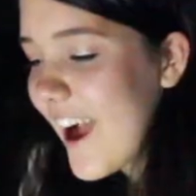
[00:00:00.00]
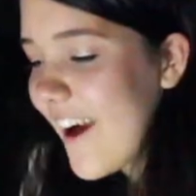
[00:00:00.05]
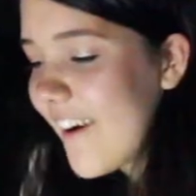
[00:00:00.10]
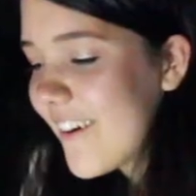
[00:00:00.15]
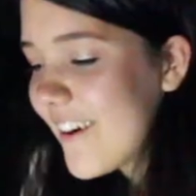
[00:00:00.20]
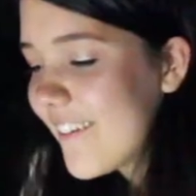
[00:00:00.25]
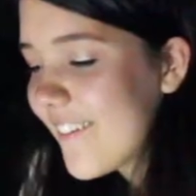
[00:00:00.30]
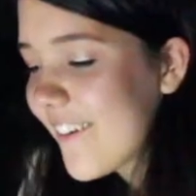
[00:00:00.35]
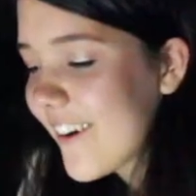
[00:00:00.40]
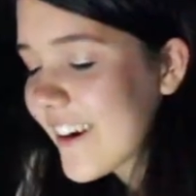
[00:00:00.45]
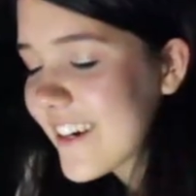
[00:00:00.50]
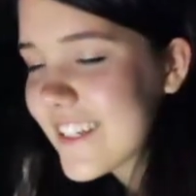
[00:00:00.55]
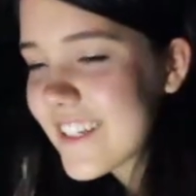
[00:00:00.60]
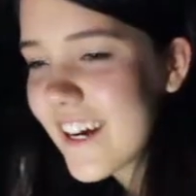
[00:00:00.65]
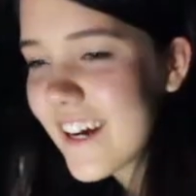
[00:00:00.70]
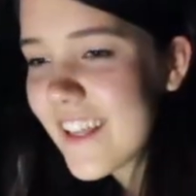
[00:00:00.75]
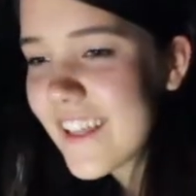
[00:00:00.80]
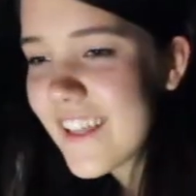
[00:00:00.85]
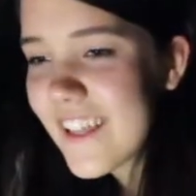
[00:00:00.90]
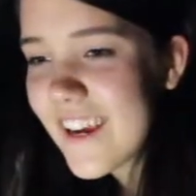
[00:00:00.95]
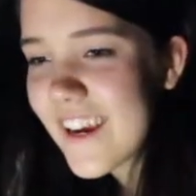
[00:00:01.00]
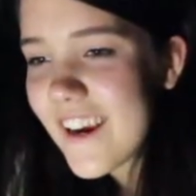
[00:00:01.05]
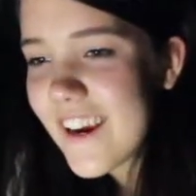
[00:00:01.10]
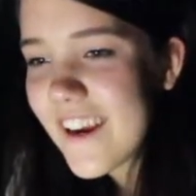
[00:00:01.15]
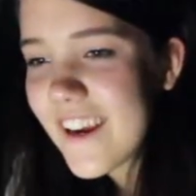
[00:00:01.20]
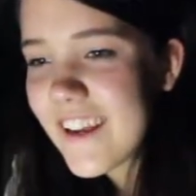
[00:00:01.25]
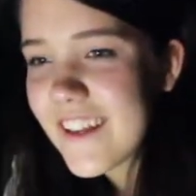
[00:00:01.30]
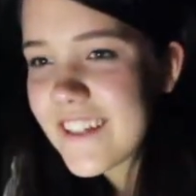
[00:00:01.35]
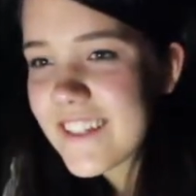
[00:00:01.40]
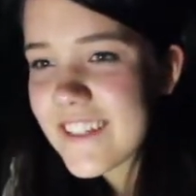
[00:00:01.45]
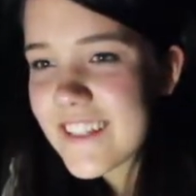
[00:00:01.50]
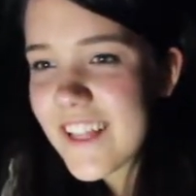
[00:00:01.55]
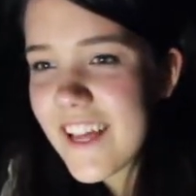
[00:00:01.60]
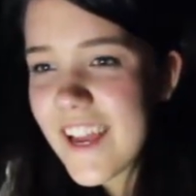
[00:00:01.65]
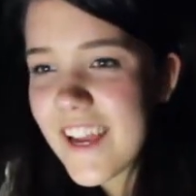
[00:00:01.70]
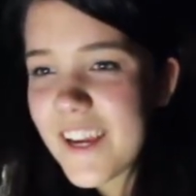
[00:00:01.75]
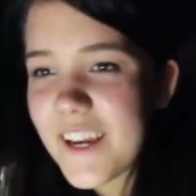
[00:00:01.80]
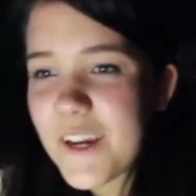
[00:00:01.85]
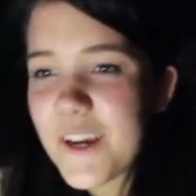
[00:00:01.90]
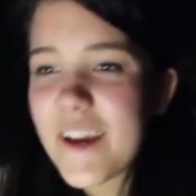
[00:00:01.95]
how it works on there is
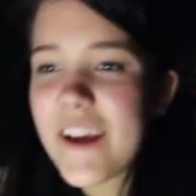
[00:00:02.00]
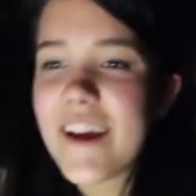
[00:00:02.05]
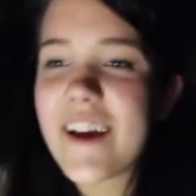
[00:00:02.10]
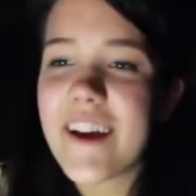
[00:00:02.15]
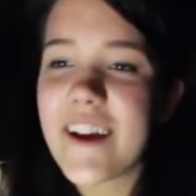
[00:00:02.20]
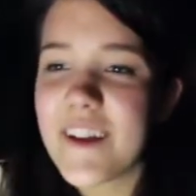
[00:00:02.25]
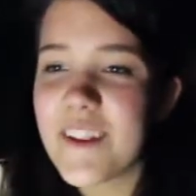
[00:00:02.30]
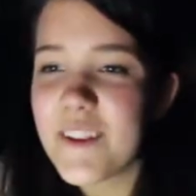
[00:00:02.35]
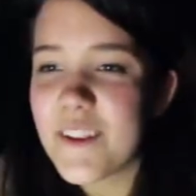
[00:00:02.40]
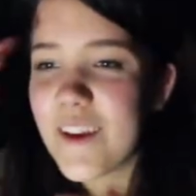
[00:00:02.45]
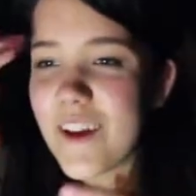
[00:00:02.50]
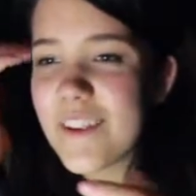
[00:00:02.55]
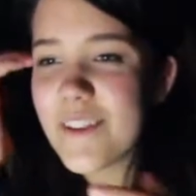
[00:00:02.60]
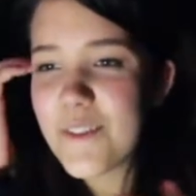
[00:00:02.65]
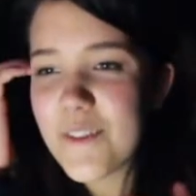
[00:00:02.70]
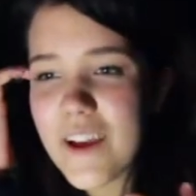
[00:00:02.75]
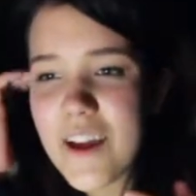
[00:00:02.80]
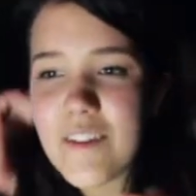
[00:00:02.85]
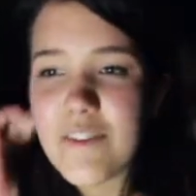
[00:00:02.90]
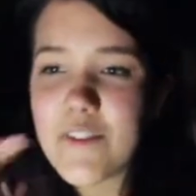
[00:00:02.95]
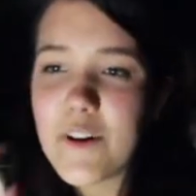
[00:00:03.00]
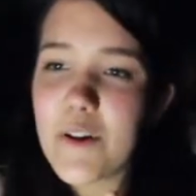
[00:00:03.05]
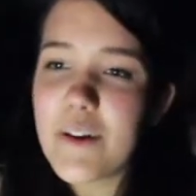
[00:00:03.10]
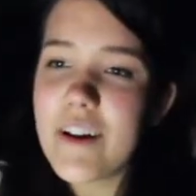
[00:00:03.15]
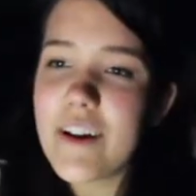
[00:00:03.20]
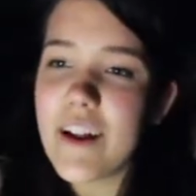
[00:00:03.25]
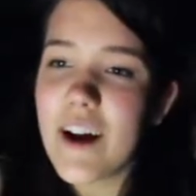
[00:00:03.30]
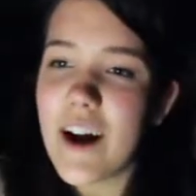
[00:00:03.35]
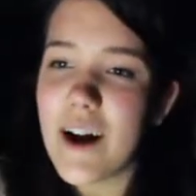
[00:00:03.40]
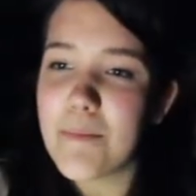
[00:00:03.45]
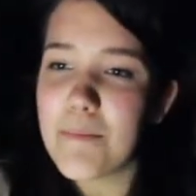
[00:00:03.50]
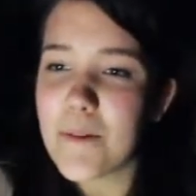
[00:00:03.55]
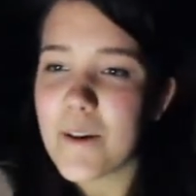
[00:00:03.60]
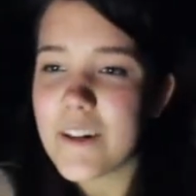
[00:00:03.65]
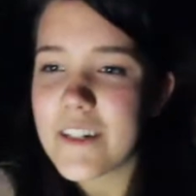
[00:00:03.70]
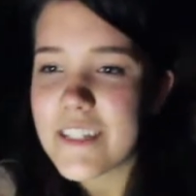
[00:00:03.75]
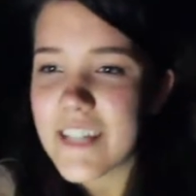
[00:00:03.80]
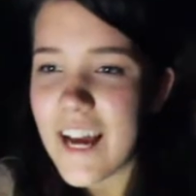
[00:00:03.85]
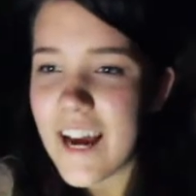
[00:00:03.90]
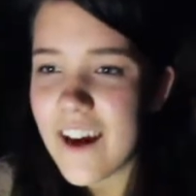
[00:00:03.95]
like you get voted up
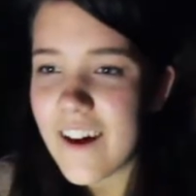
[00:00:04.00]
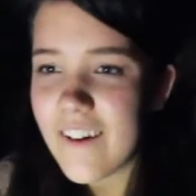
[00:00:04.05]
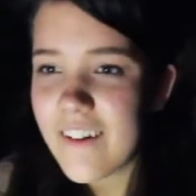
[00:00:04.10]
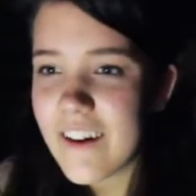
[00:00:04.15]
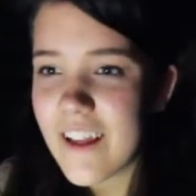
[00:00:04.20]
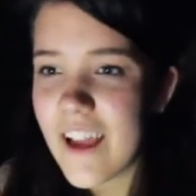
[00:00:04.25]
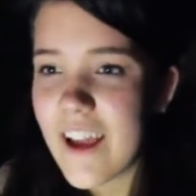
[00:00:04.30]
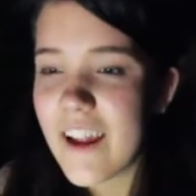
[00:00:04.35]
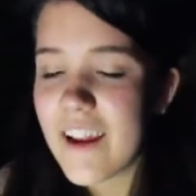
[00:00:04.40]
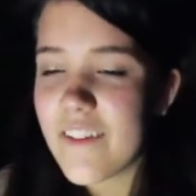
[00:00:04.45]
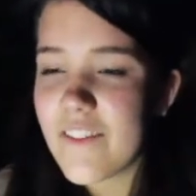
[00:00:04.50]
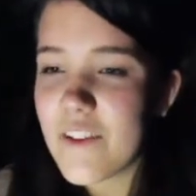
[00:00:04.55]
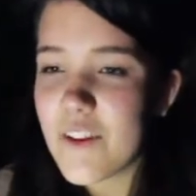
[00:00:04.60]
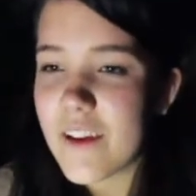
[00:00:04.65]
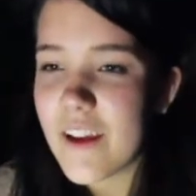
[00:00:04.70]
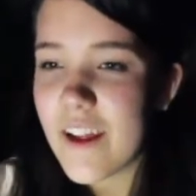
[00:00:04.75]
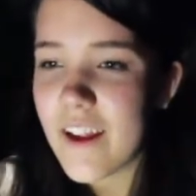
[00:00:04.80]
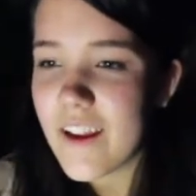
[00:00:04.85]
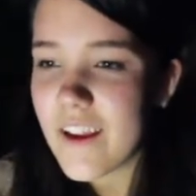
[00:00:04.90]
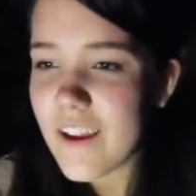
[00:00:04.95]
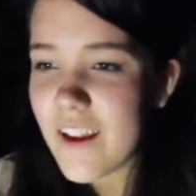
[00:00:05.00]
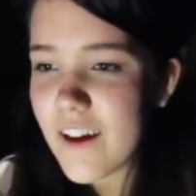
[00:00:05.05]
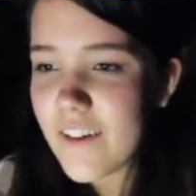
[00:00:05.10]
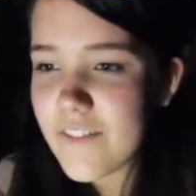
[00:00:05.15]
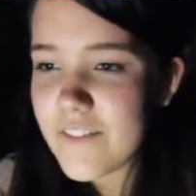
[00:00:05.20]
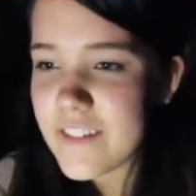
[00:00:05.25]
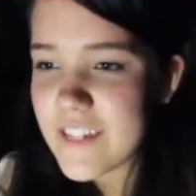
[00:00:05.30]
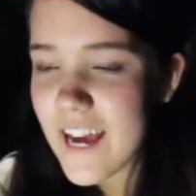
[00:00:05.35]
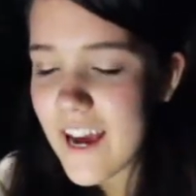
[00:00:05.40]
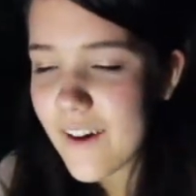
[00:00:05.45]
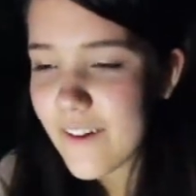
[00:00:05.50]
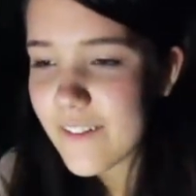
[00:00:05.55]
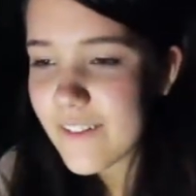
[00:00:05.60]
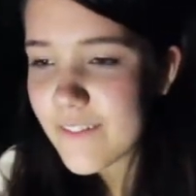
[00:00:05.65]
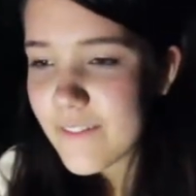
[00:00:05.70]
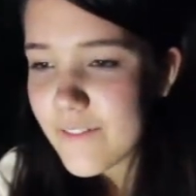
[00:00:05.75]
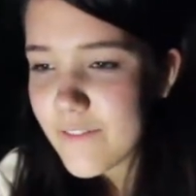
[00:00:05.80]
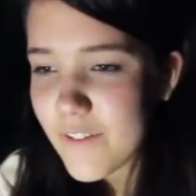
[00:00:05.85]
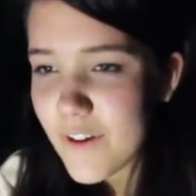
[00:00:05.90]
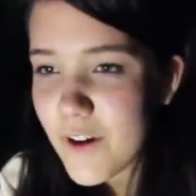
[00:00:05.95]
or down, and if you get enough
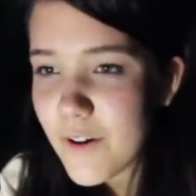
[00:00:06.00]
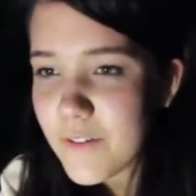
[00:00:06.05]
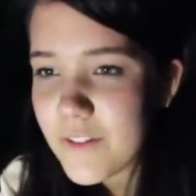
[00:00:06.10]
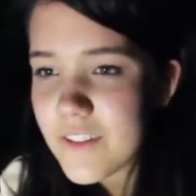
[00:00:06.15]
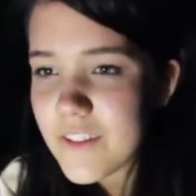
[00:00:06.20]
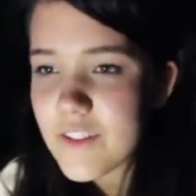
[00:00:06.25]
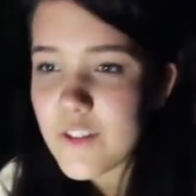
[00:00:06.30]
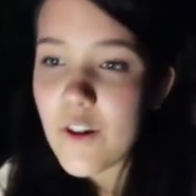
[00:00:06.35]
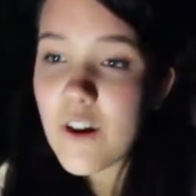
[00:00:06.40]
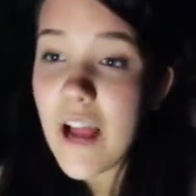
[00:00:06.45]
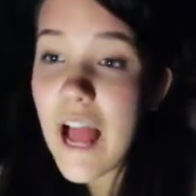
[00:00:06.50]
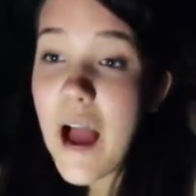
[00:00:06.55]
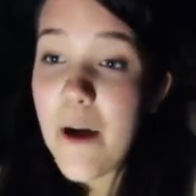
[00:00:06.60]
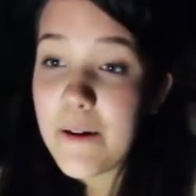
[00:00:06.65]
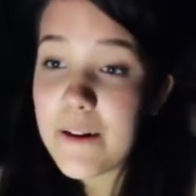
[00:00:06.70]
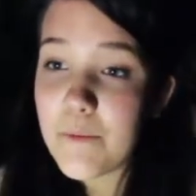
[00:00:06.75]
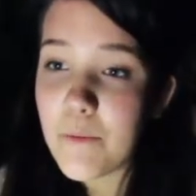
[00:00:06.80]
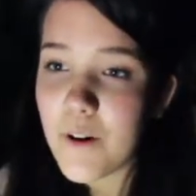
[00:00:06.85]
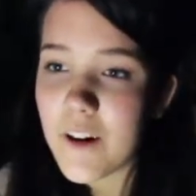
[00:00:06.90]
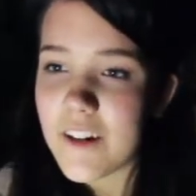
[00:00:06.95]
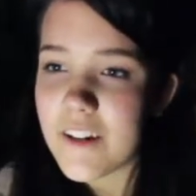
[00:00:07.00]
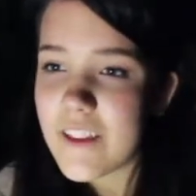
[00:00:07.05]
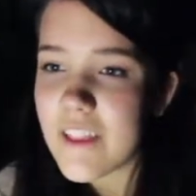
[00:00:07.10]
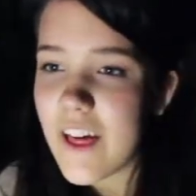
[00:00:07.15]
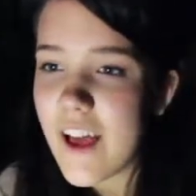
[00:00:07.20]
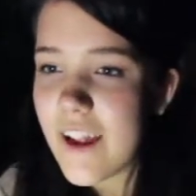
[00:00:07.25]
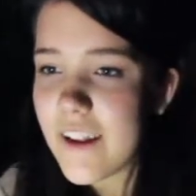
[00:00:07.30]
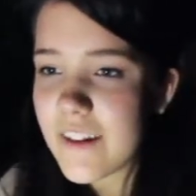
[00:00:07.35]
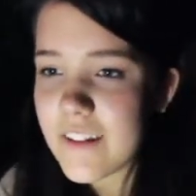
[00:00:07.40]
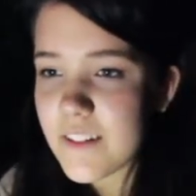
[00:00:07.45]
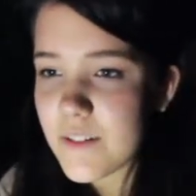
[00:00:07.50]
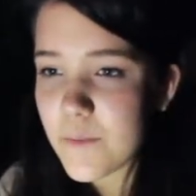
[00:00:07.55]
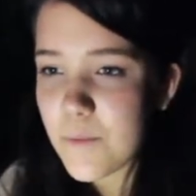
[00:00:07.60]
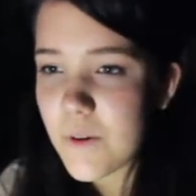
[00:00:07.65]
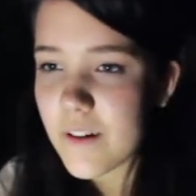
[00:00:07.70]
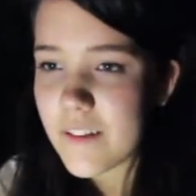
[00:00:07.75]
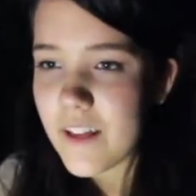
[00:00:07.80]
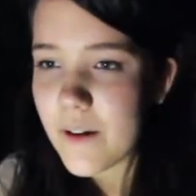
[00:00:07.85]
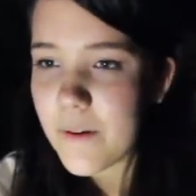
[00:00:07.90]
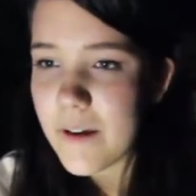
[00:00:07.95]
down votes, or how it worked then, doesn't
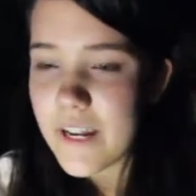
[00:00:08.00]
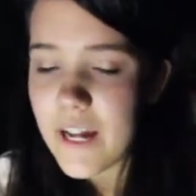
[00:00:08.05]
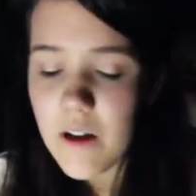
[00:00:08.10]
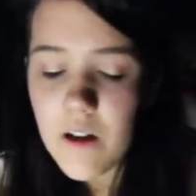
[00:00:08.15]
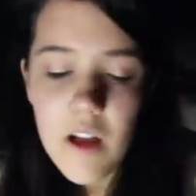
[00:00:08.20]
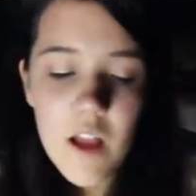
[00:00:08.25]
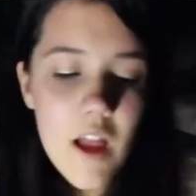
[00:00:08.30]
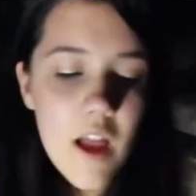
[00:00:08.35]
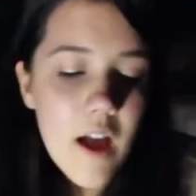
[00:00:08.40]
work that way now.